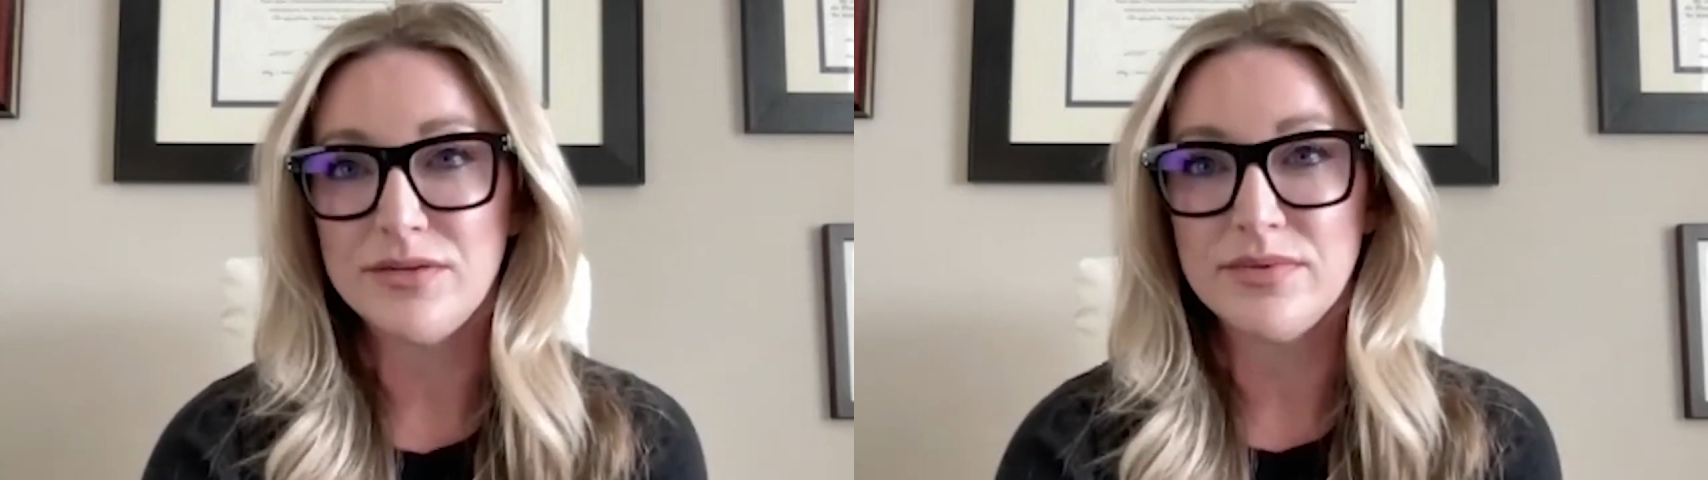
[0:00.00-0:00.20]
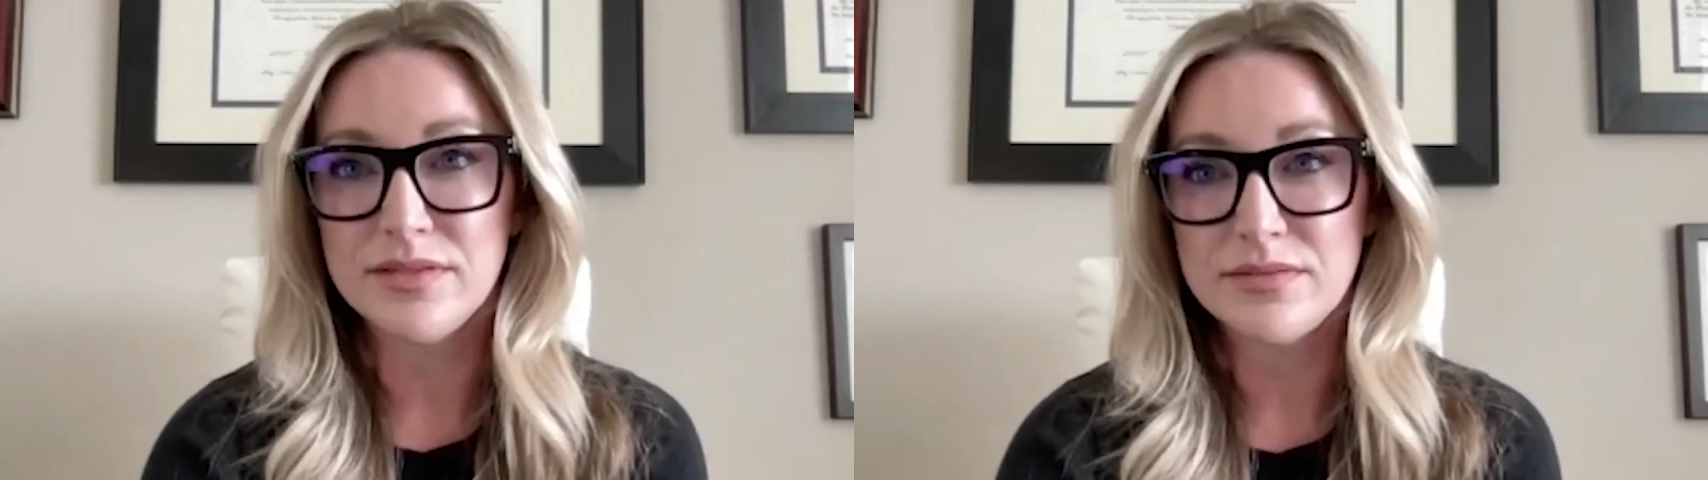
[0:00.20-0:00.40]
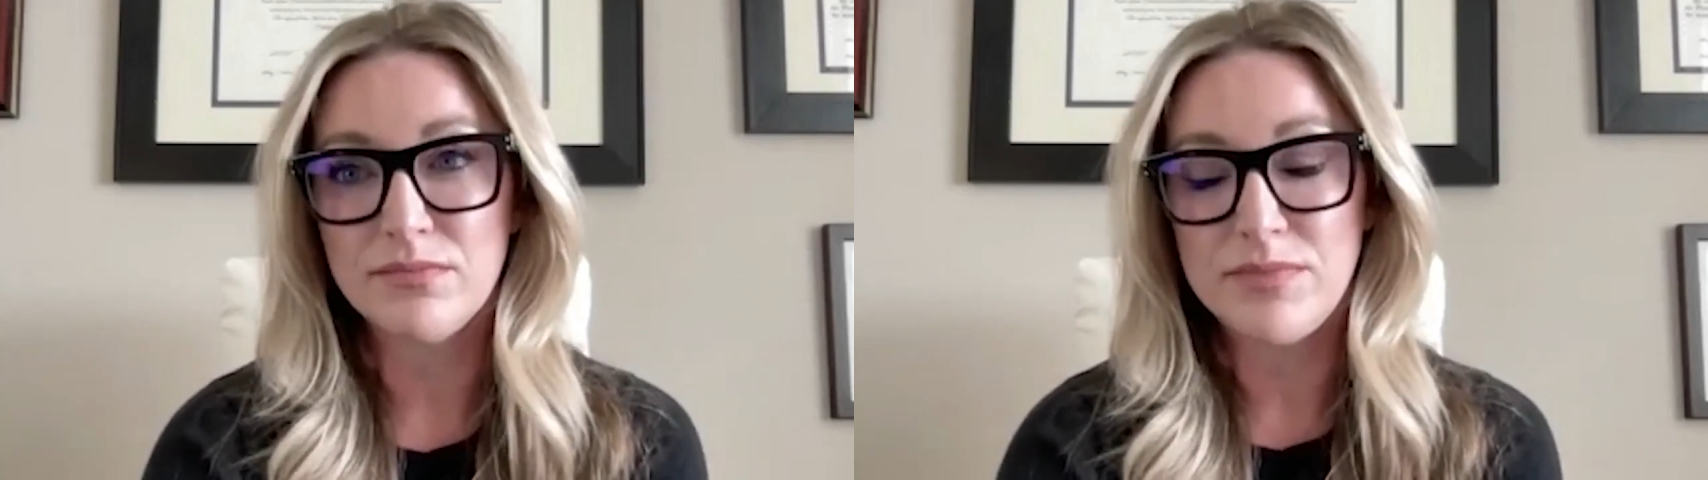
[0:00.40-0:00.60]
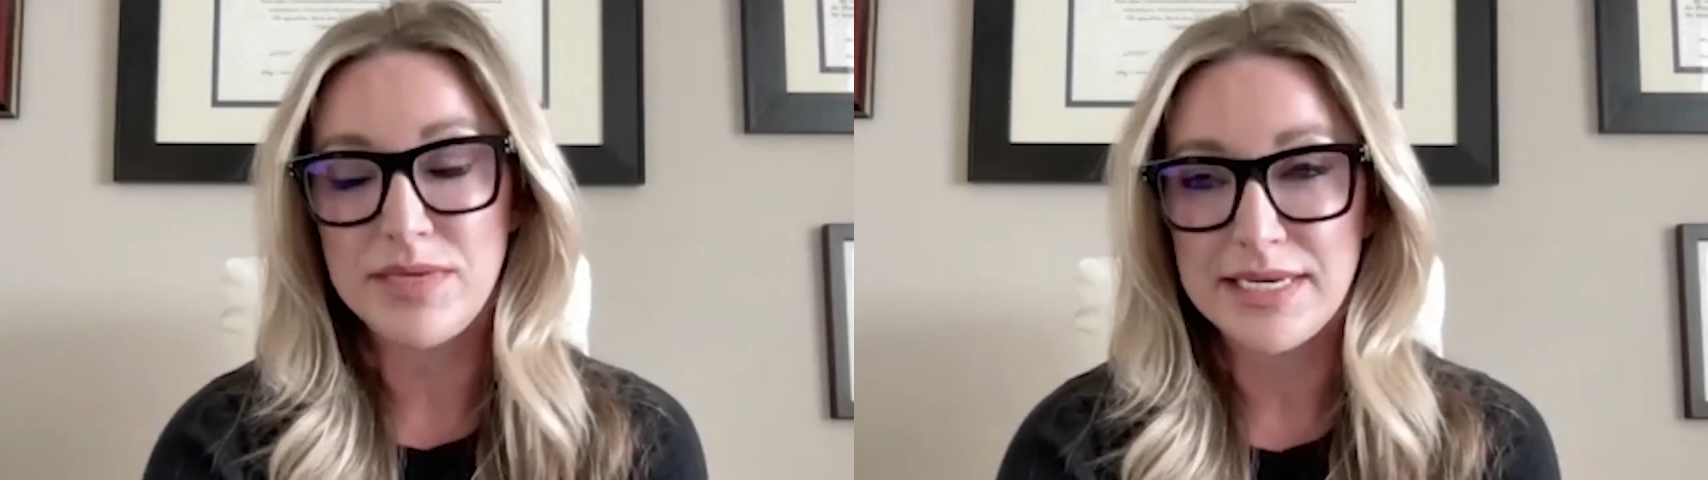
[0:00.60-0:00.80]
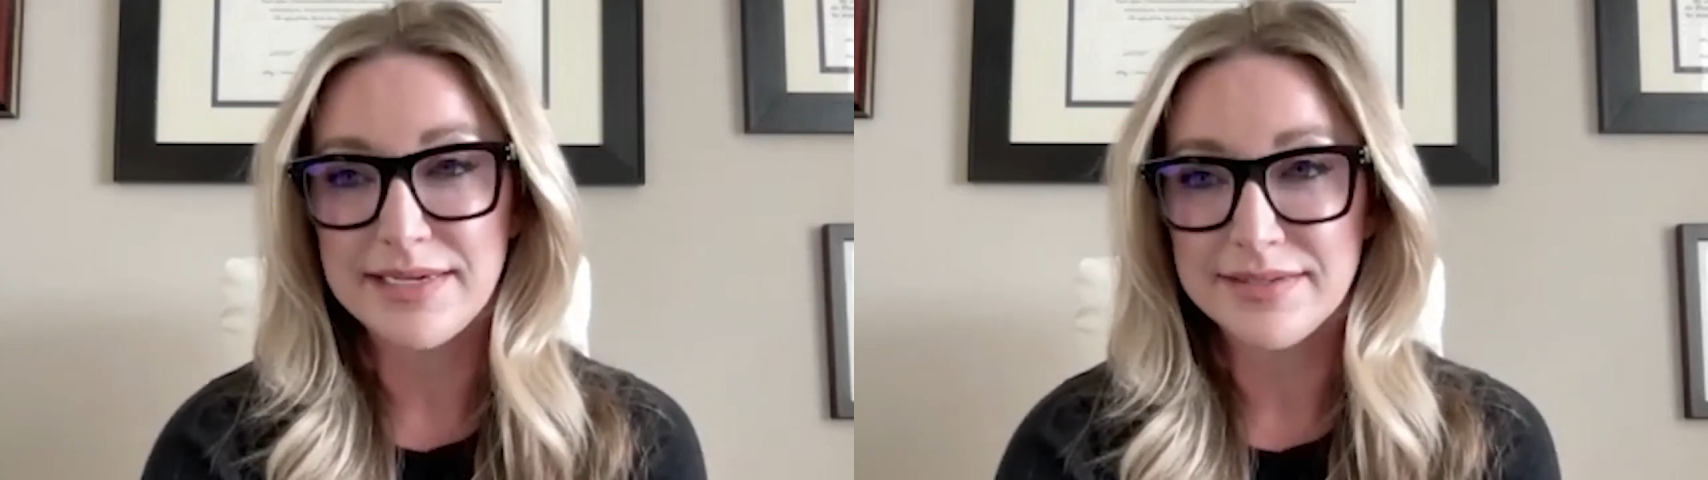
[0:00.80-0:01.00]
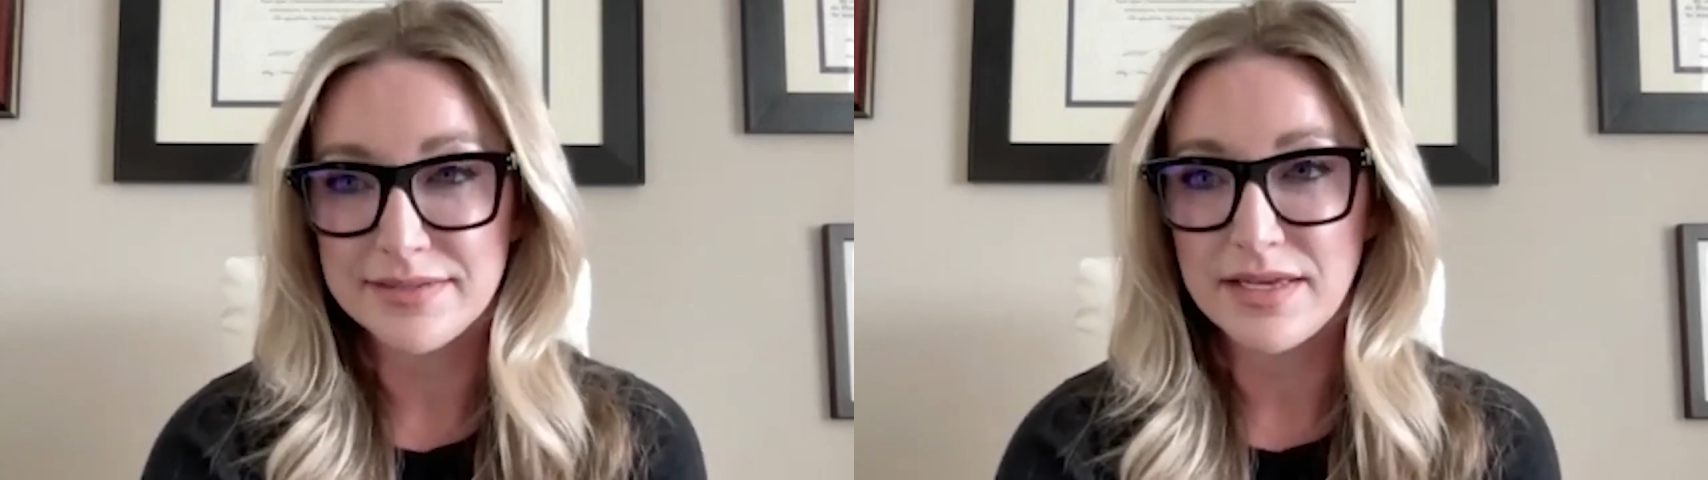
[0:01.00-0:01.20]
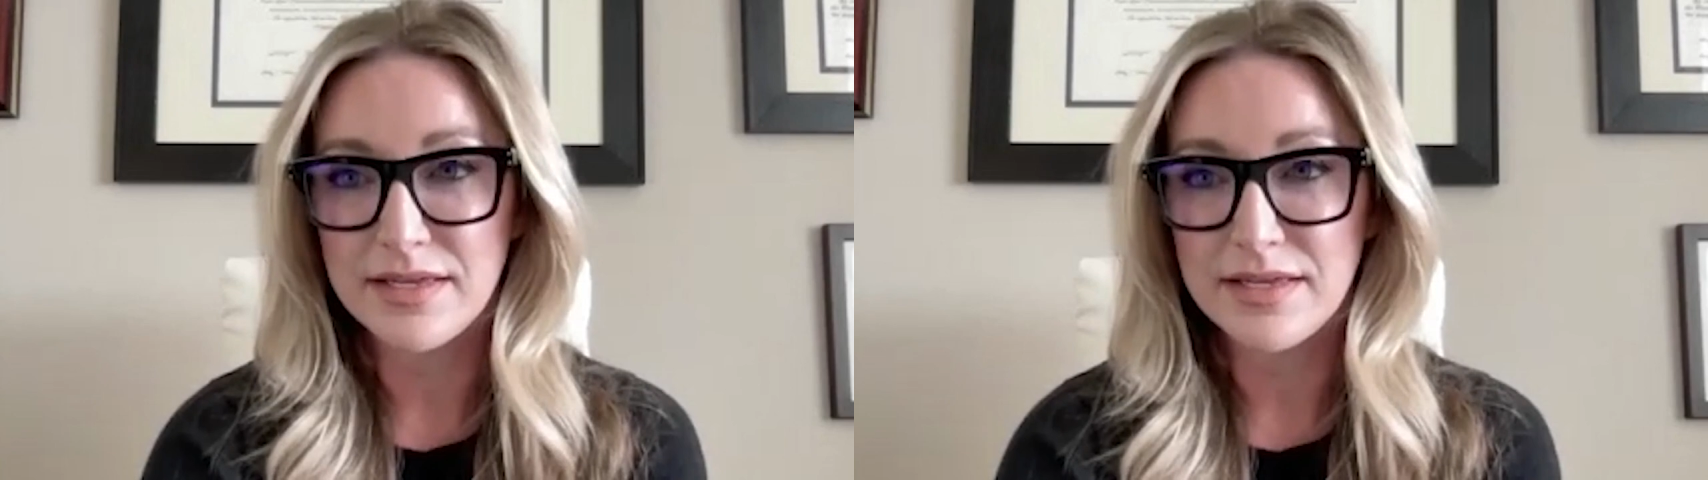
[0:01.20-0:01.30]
with meetings